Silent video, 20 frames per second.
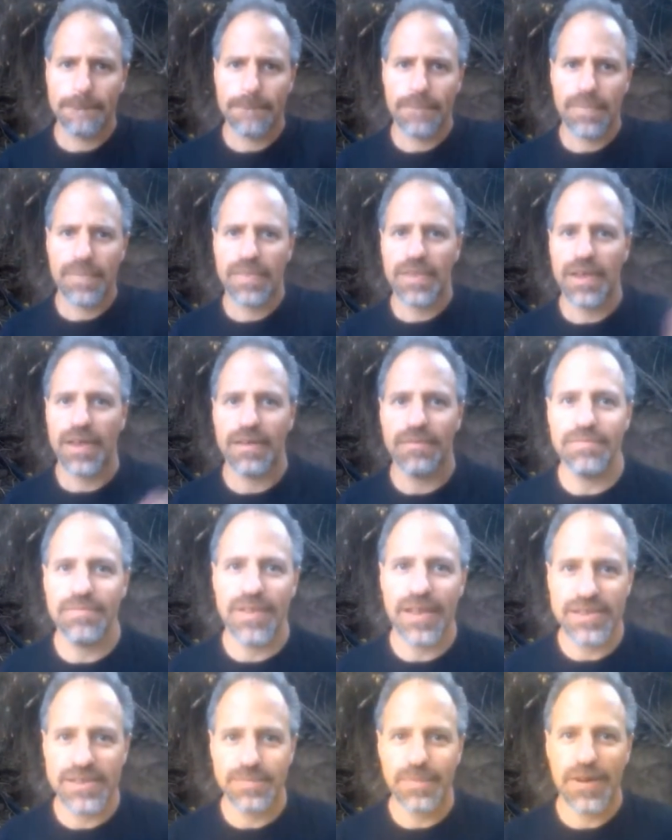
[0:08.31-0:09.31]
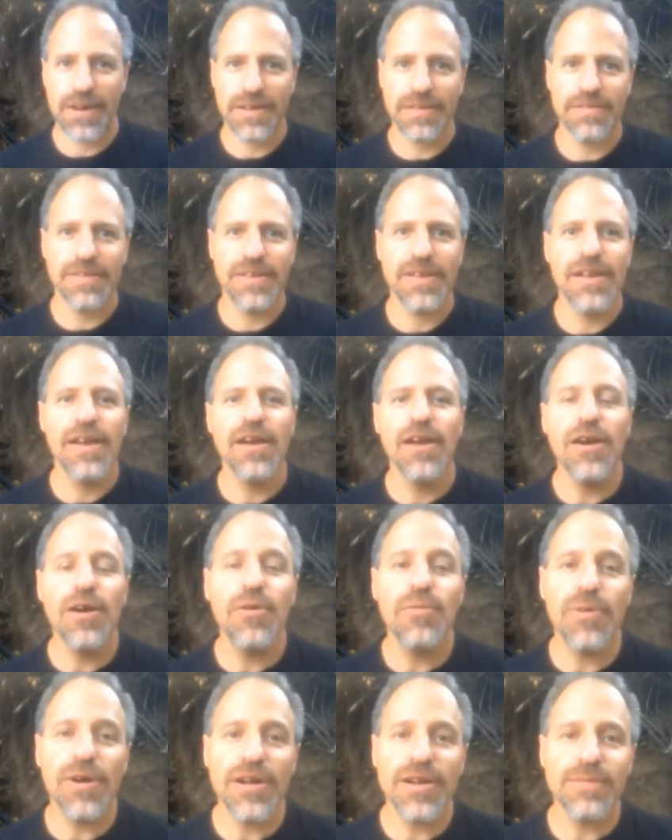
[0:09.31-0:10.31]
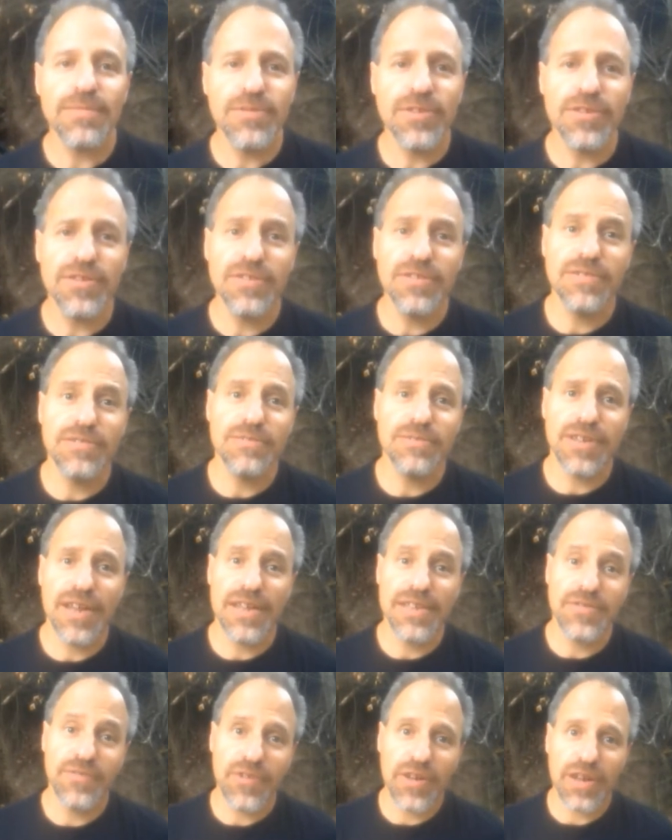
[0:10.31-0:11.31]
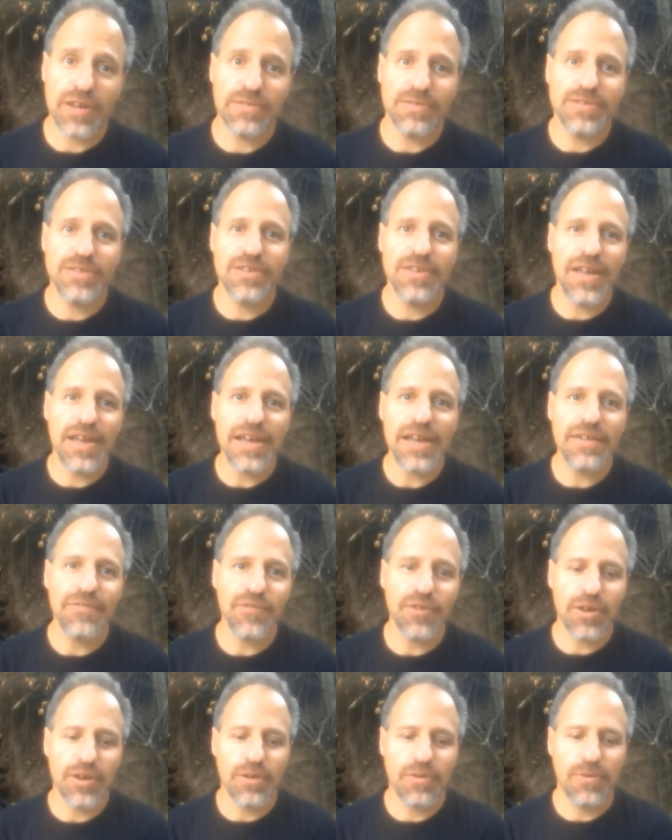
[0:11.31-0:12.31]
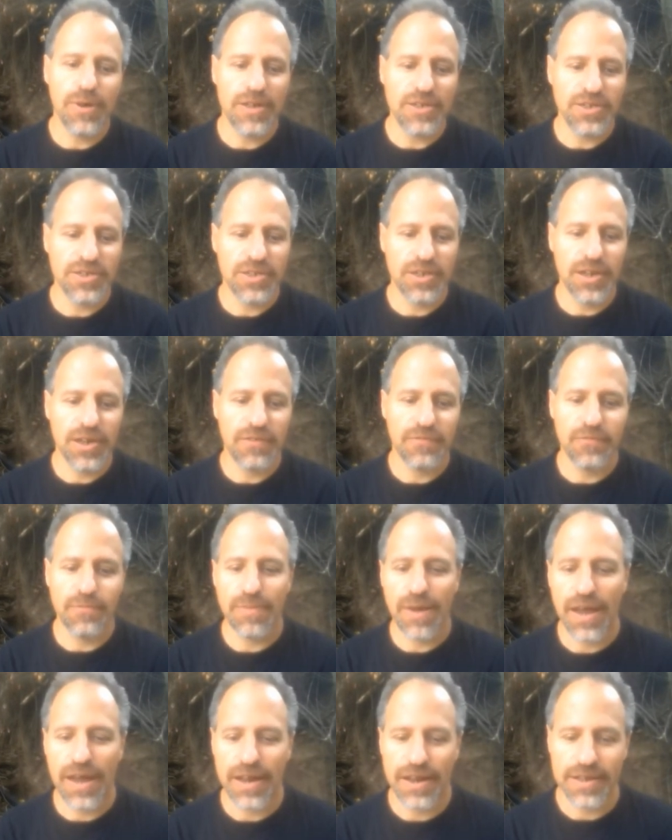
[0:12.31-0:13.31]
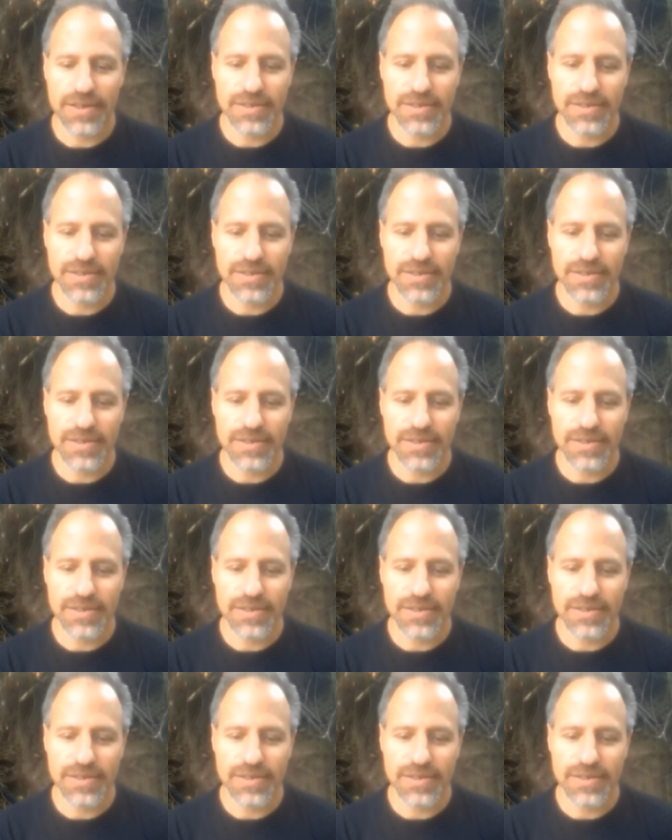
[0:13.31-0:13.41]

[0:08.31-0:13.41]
There, that's better. Welcome to today's video, and today I've got a question here from Alex.